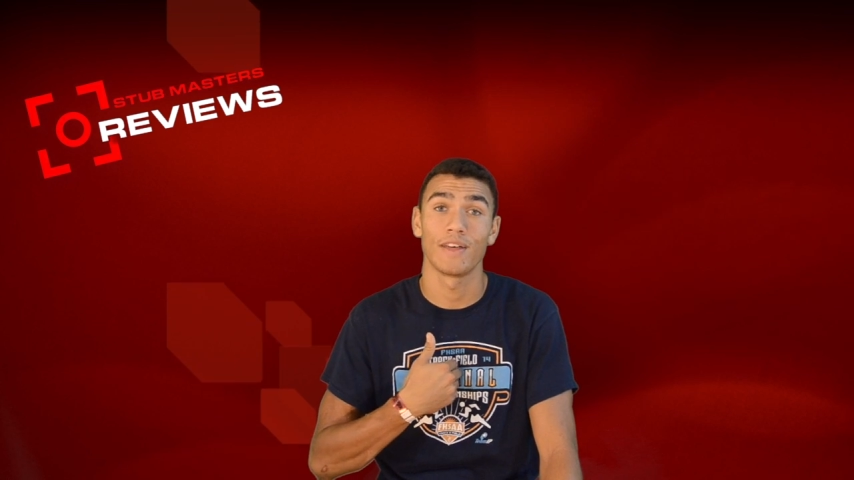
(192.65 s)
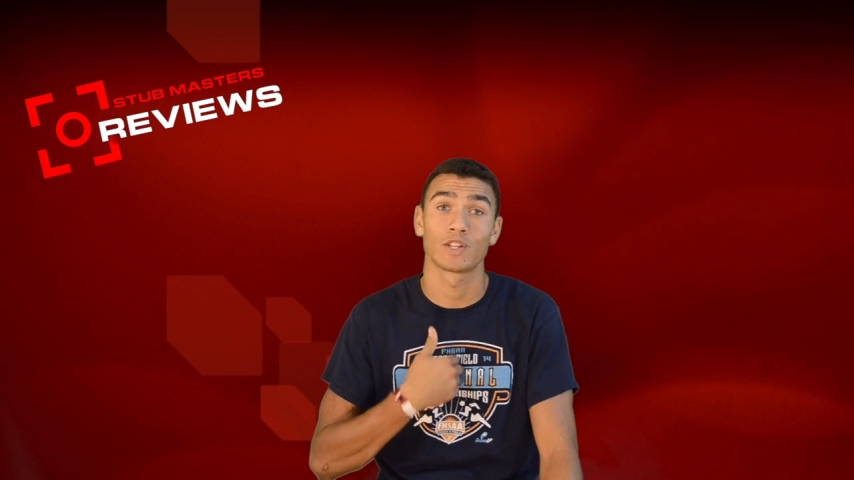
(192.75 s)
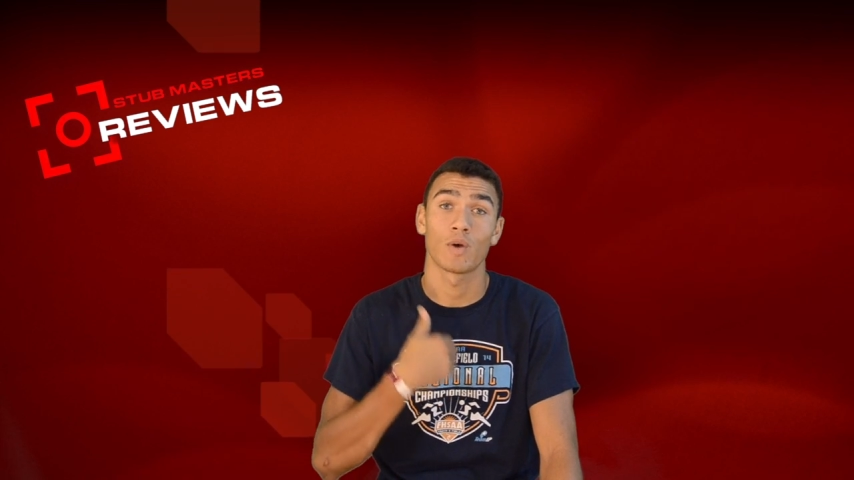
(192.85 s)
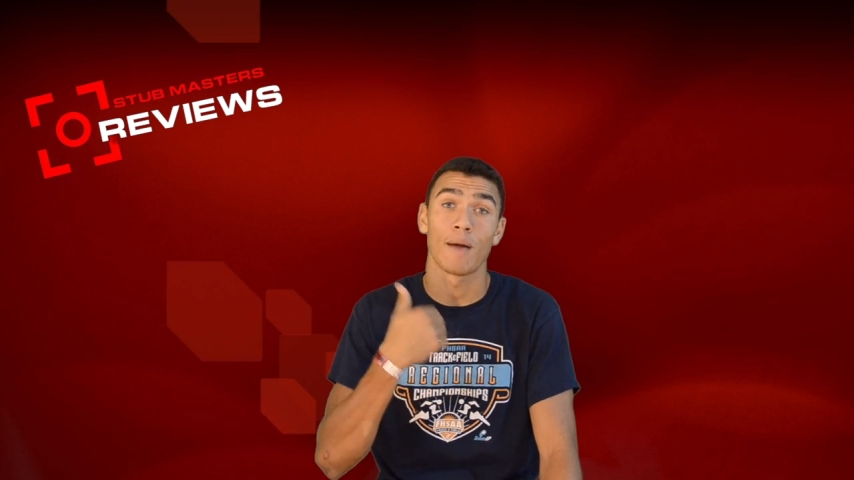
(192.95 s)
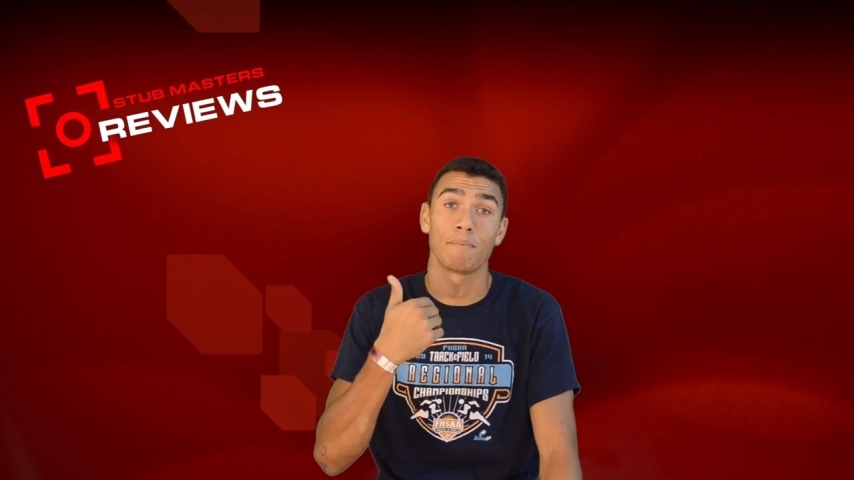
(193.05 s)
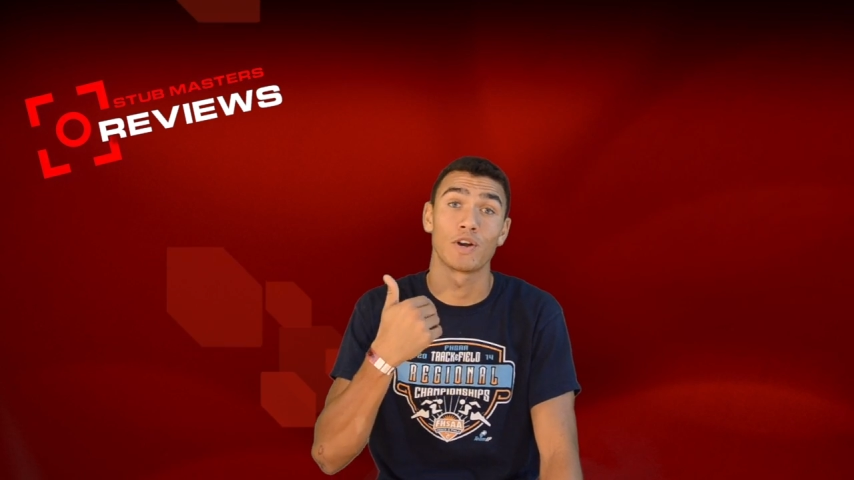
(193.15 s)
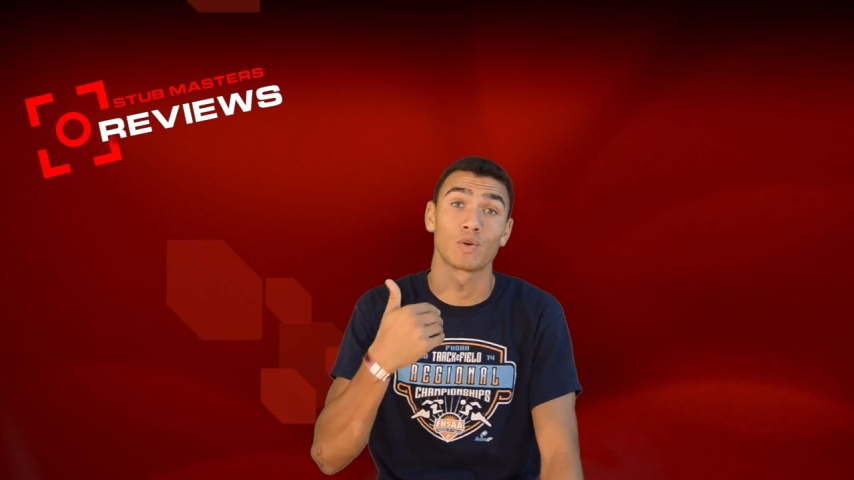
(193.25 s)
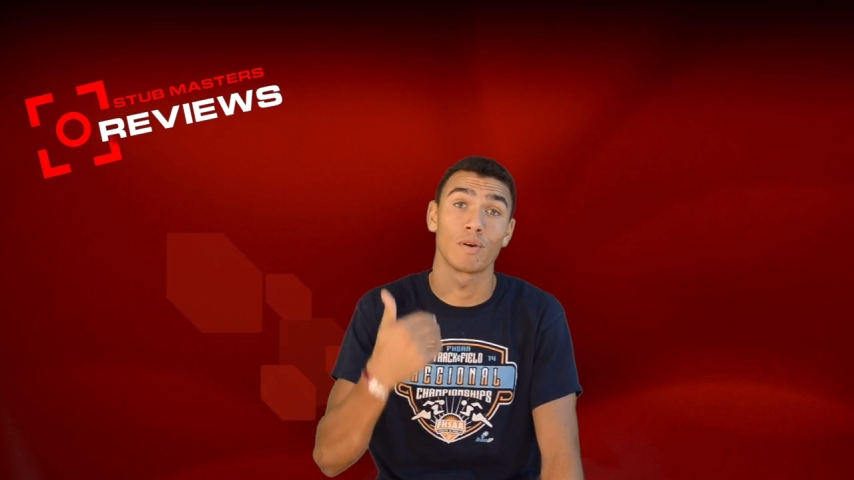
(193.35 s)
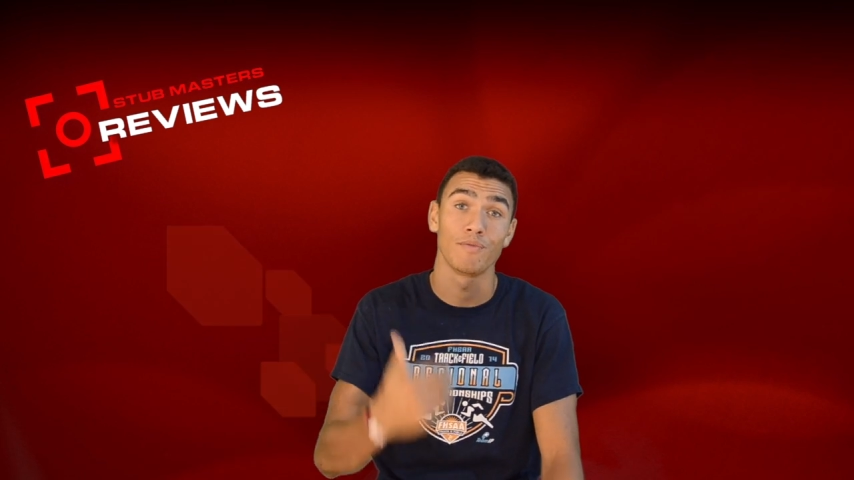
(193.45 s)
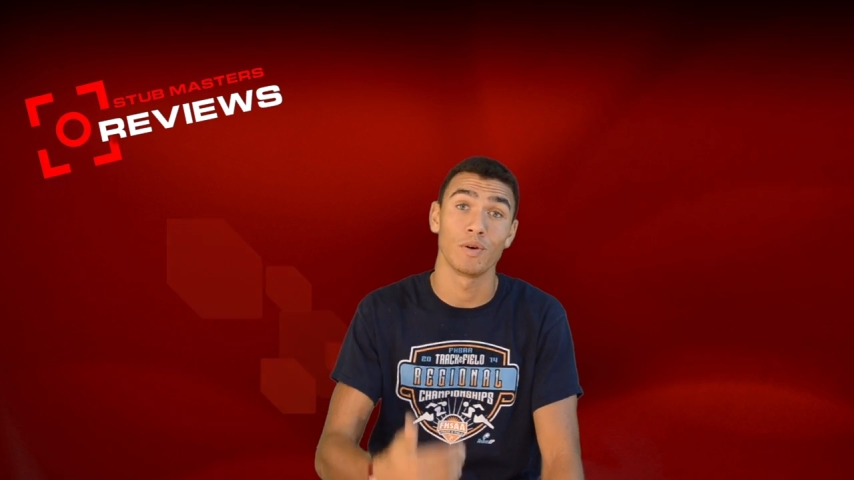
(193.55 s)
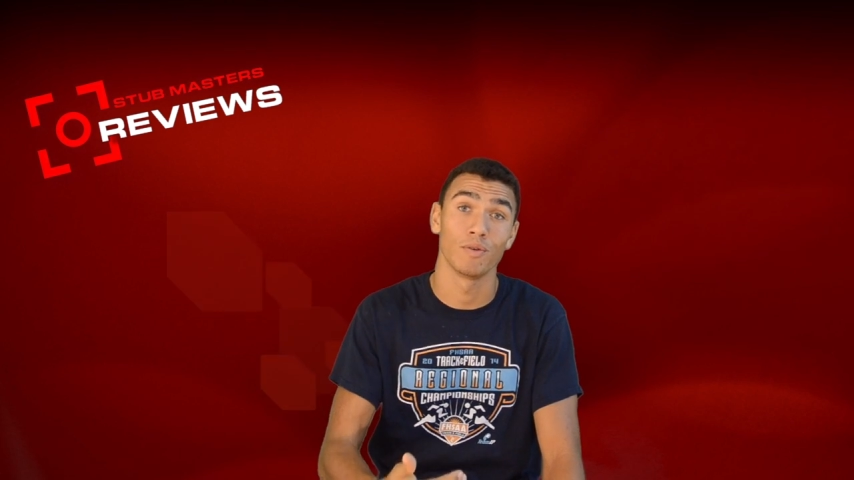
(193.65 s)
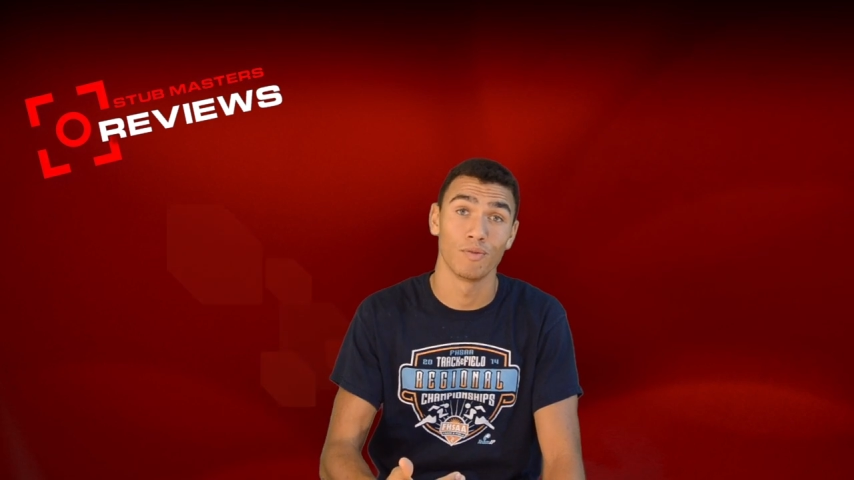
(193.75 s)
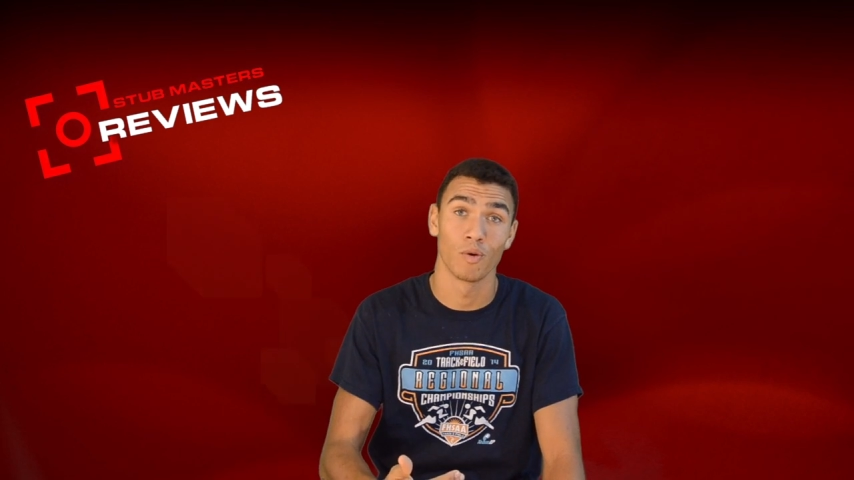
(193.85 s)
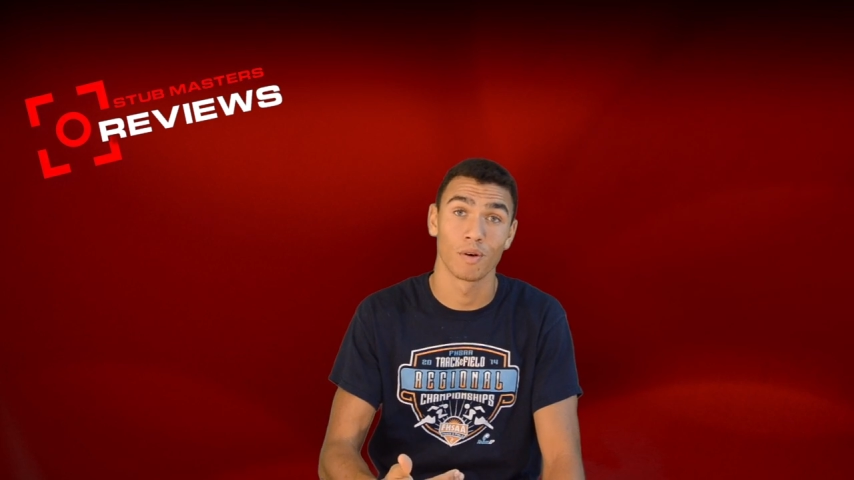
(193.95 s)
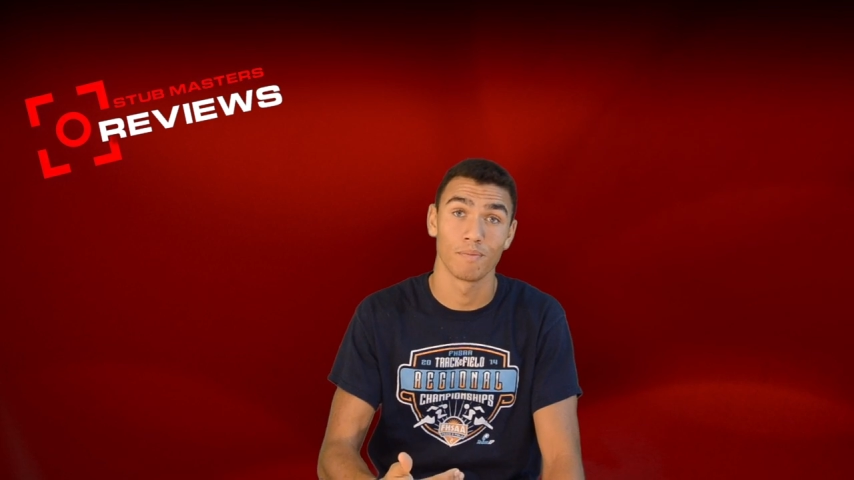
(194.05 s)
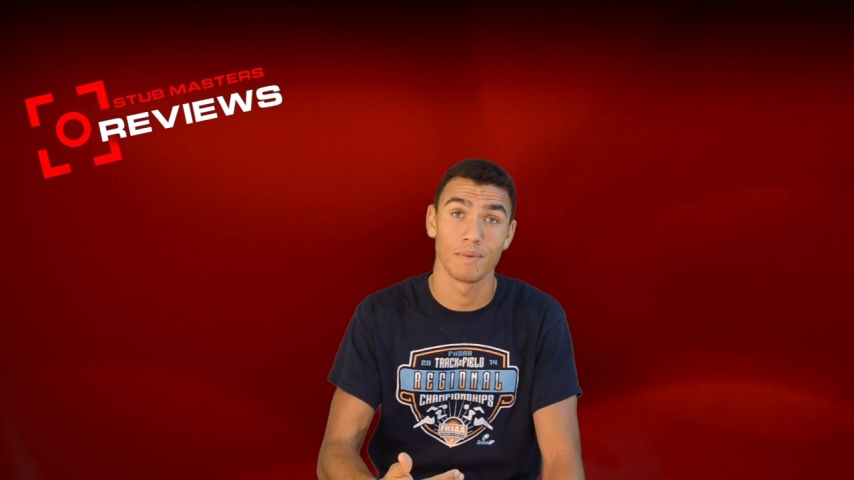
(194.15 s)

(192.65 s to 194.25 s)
that's why I'm here to review it for,